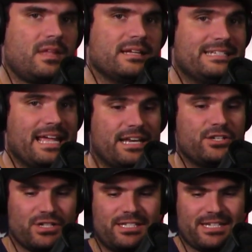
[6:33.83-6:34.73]

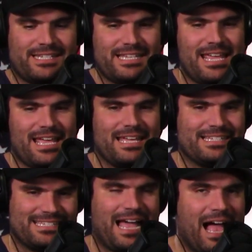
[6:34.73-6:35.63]
just to see
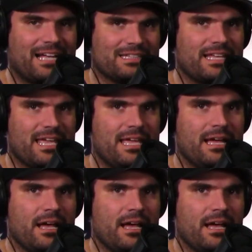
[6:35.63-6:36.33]
exactly